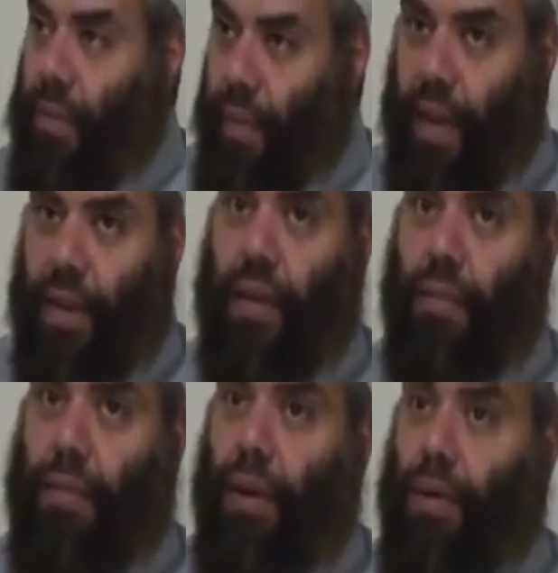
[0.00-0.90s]
iman,
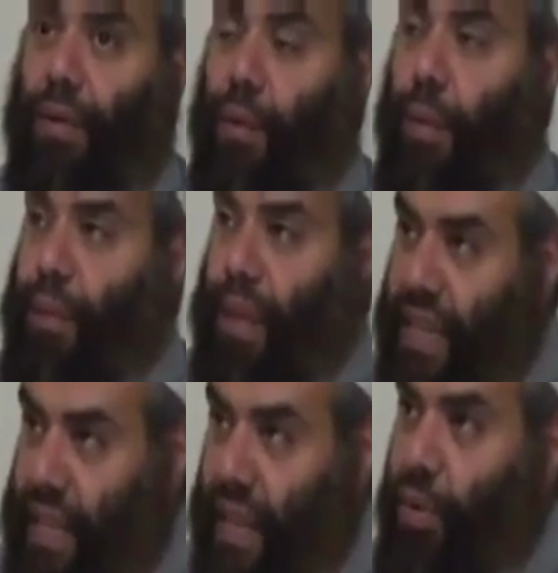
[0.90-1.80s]
part of
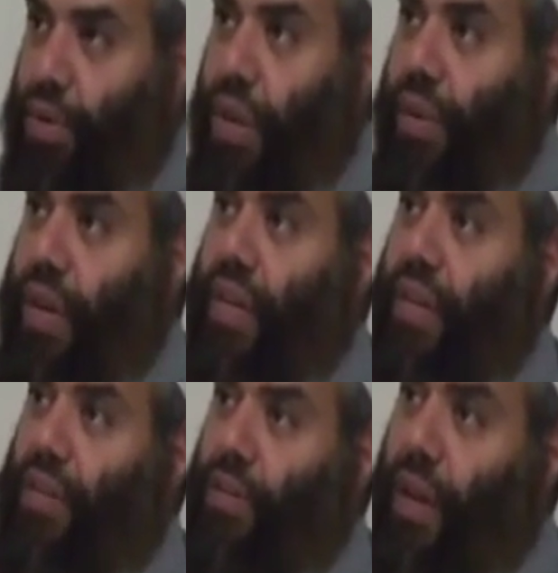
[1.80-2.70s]
completing our
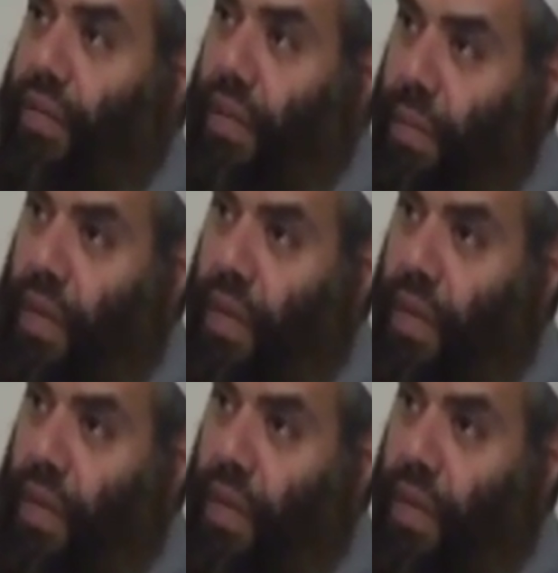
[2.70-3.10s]
tawheed, is to have the